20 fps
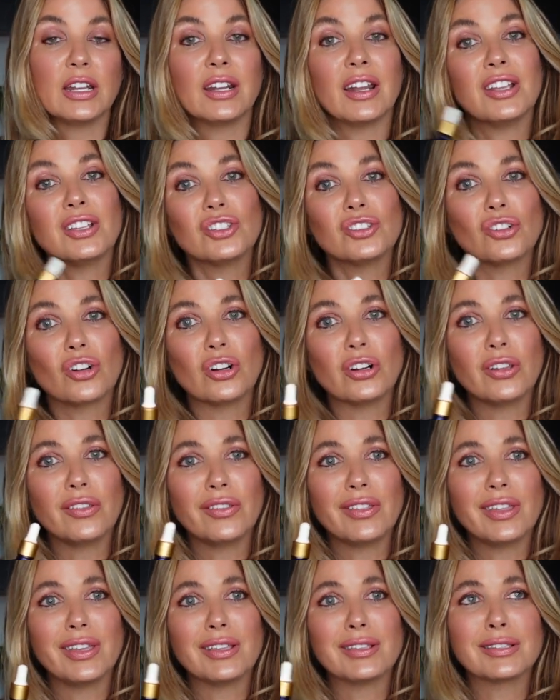And I
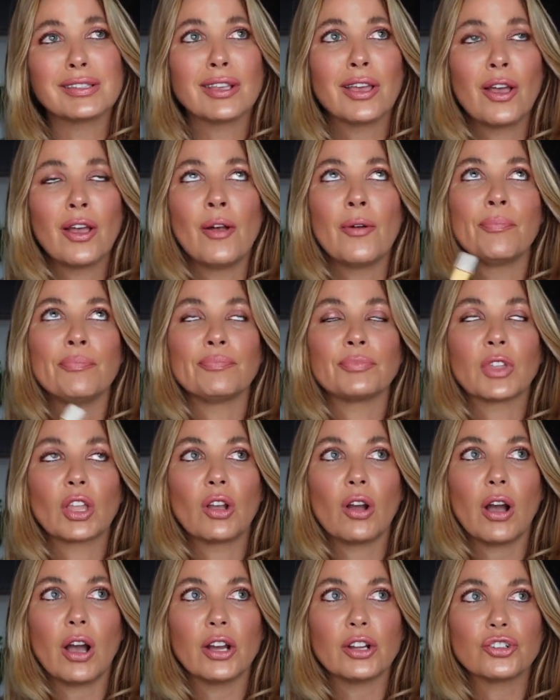started this,
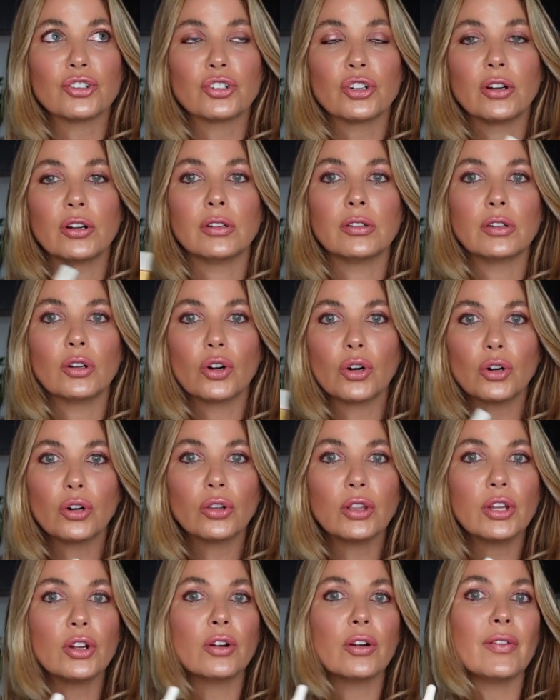gosh,
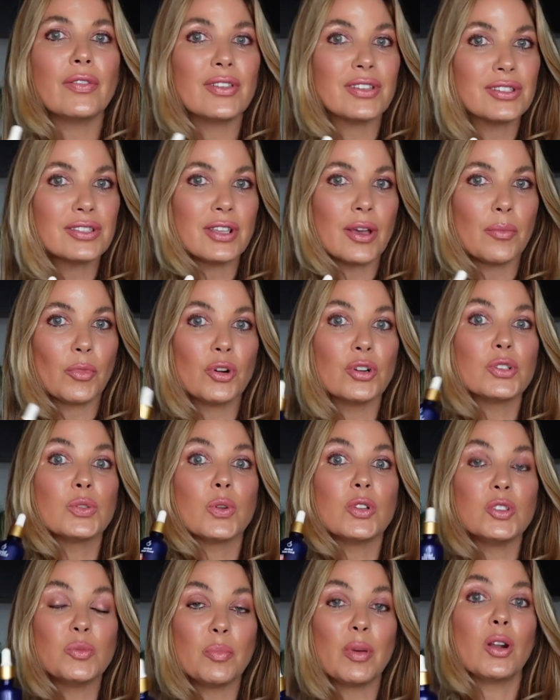earlier in the summer.
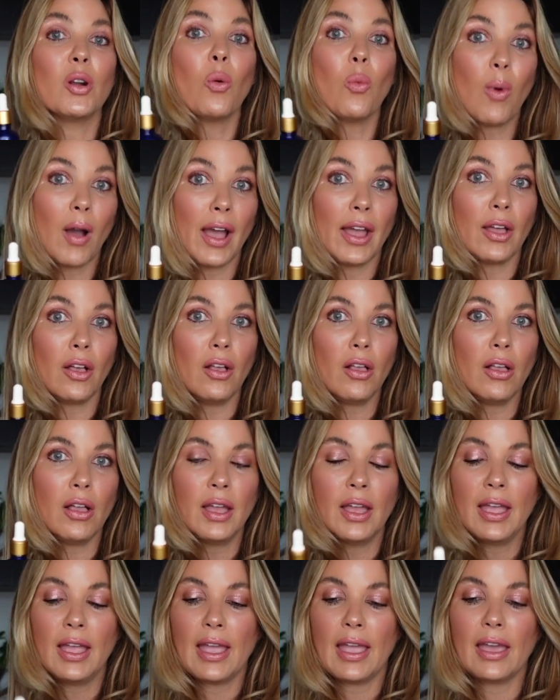So it's been a
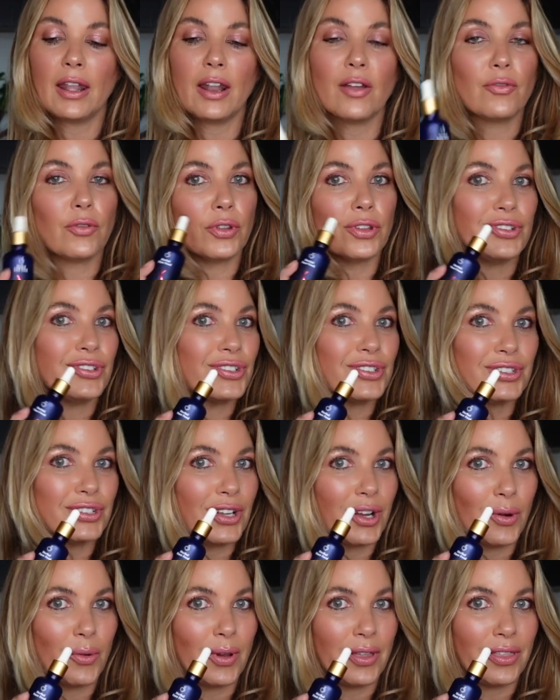while and I've really just
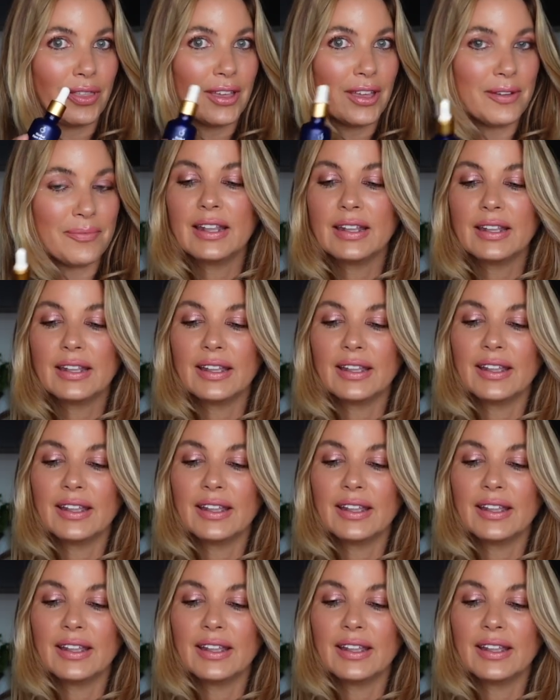stuck with it.